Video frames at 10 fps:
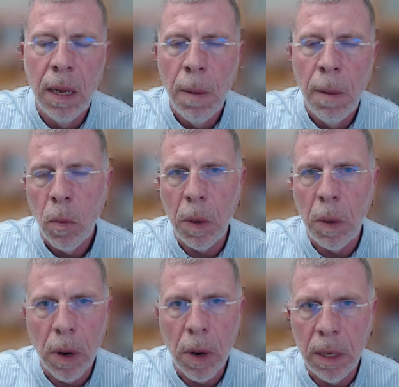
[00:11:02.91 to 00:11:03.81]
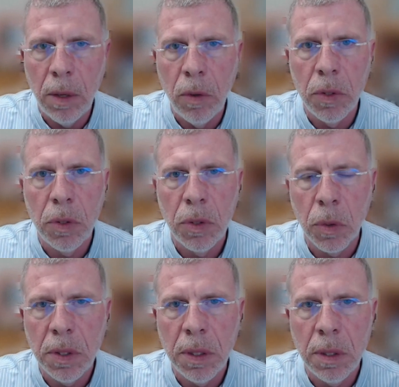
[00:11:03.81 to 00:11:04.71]
We brought in new
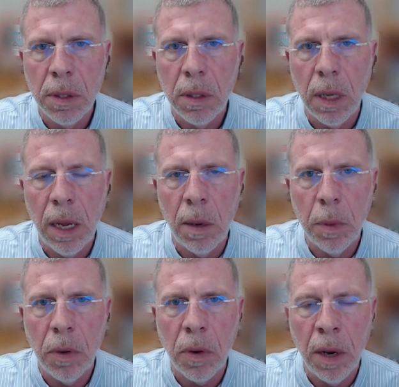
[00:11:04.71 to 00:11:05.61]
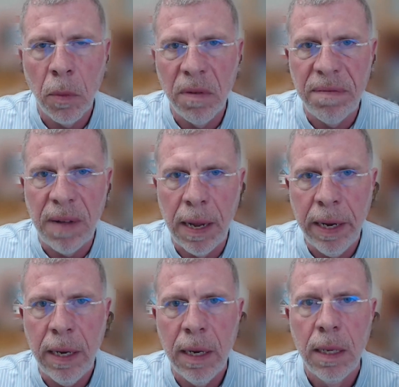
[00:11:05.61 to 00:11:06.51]
sources to help try and
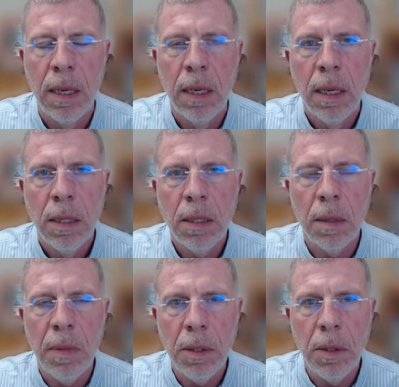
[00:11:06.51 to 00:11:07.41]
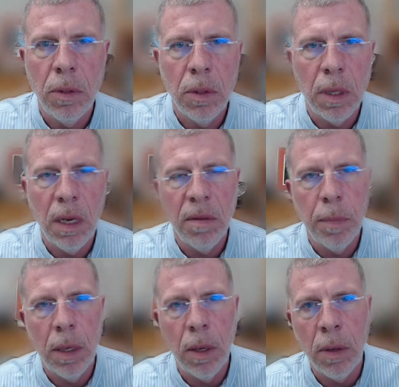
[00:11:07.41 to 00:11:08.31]
refine some of the issues that have been
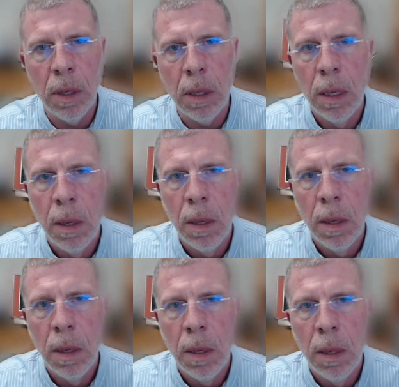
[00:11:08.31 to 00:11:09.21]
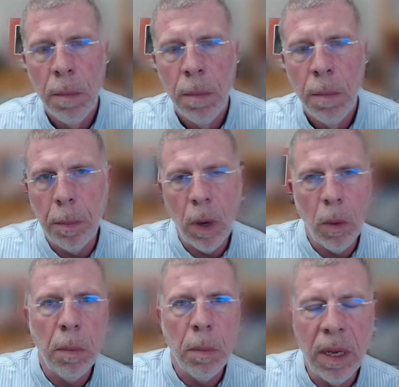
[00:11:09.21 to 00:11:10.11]
noted. What, but what
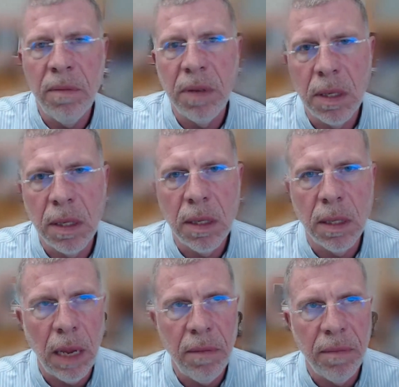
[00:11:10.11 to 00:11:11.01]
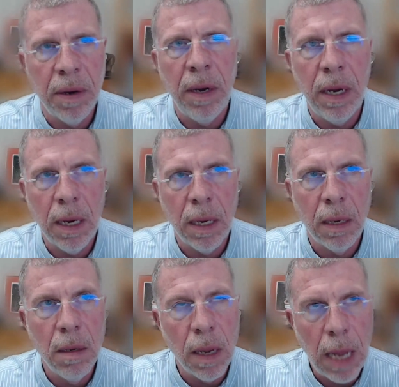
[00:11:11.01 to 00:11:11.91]
we believe is this is a very
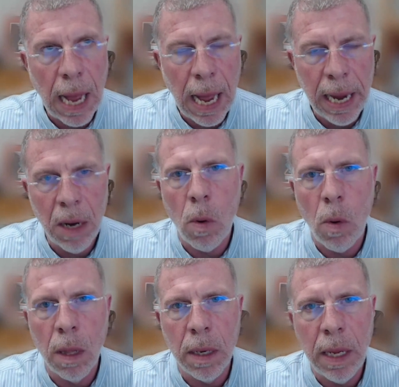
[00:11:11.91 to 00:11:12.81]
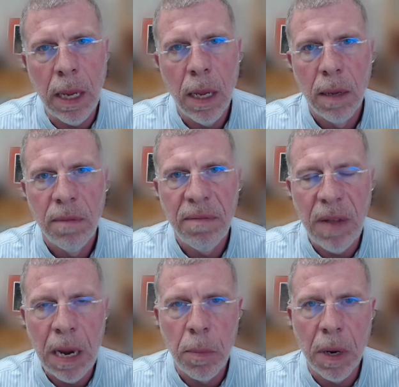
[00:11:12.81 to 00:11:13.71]
high quality
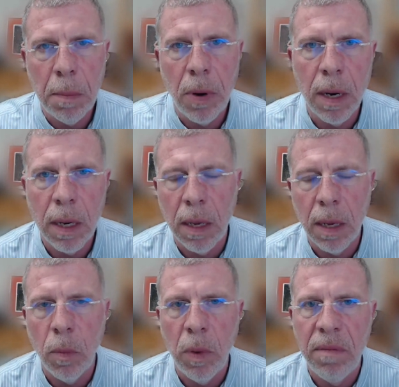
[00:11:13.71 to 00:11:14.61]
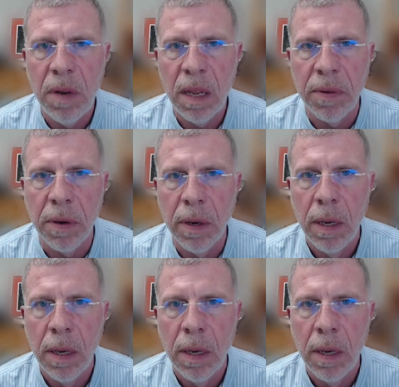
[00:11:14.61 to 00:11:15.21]
fabric product that we've delivered.